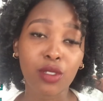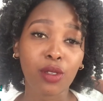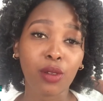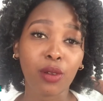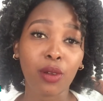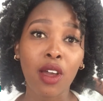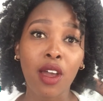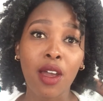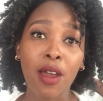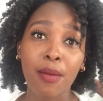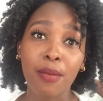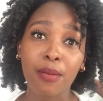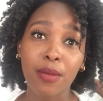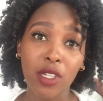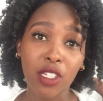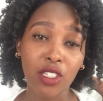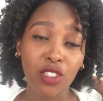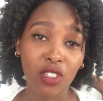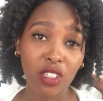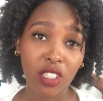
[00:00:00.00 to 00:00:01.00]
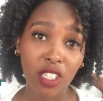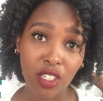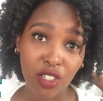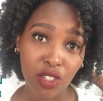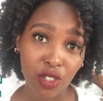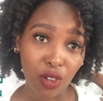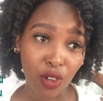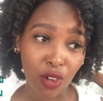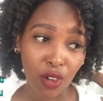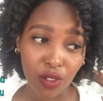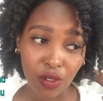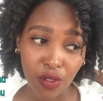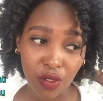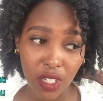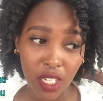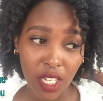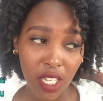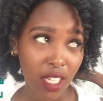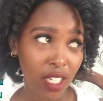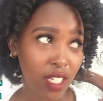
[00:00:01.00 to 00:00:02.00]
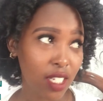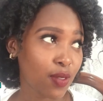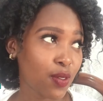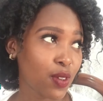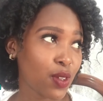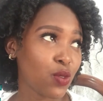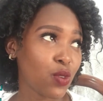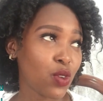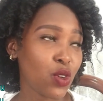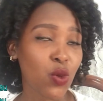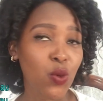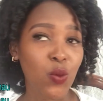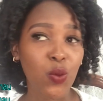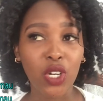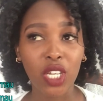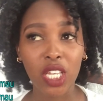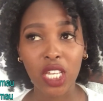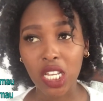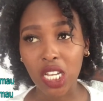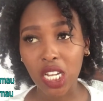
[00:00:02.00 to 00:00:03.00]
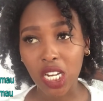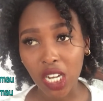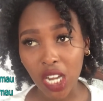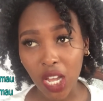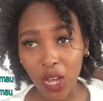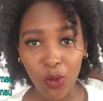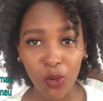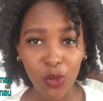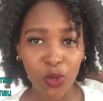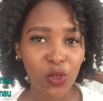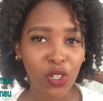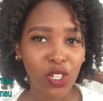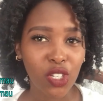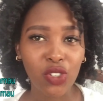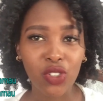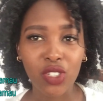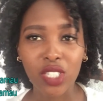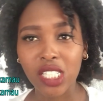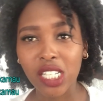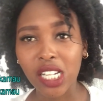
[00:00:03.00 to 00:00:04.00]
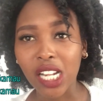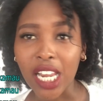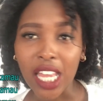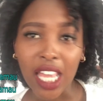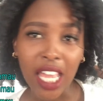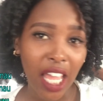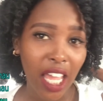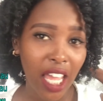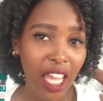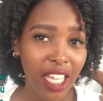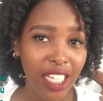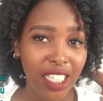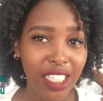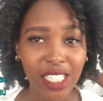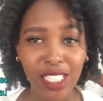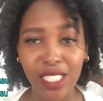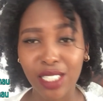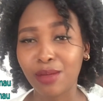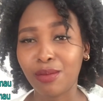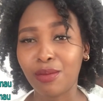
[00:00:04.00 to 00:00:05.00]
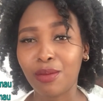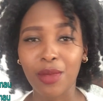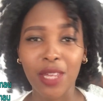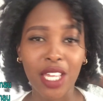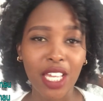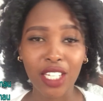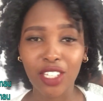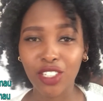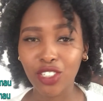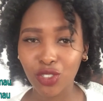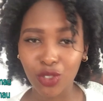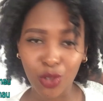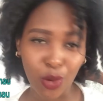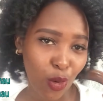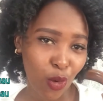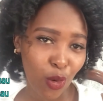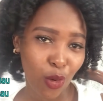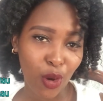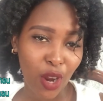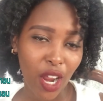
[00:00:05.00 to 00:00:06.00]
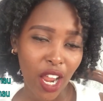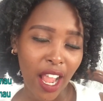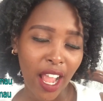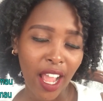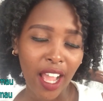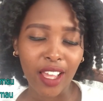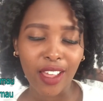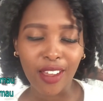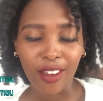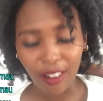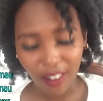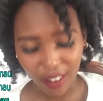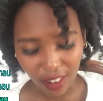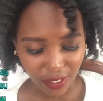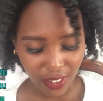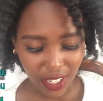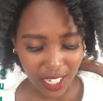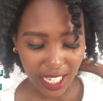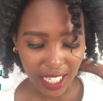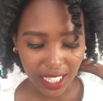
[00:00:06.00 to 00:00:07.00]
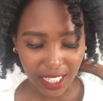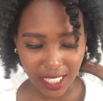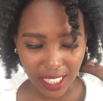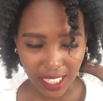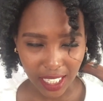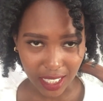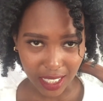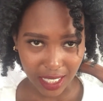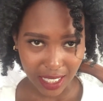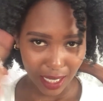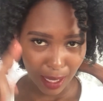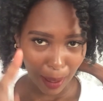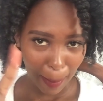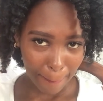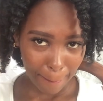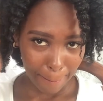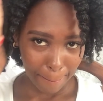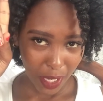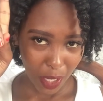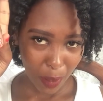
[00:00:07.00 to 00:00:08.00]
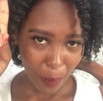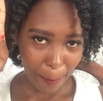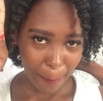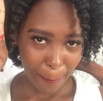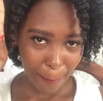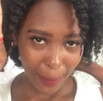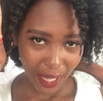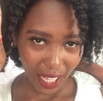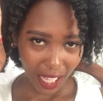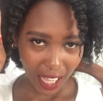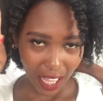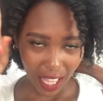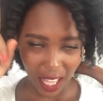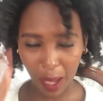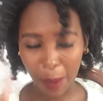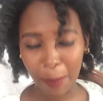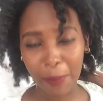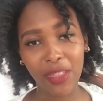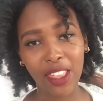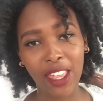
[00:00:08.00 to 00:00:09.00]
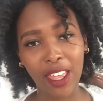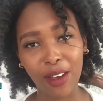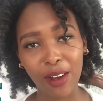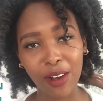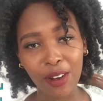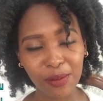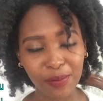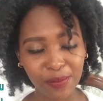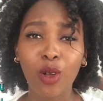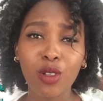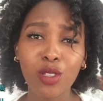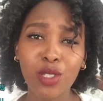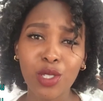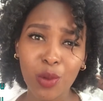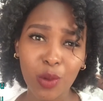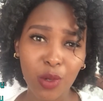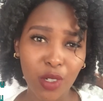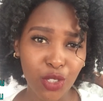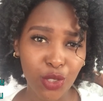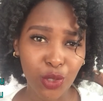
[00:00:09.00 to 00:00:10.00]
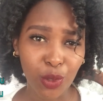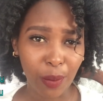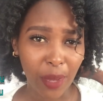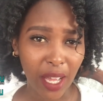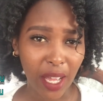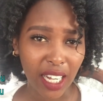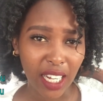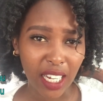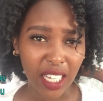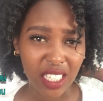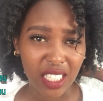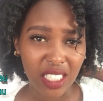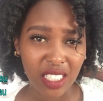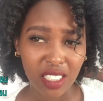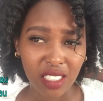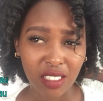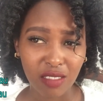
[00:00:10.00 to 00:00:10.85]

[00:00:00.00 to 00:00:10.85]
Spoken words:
So make sure that you're confident even when you're walking around, when you're slaying, just make sure your confidence is up there. Also watch your manners.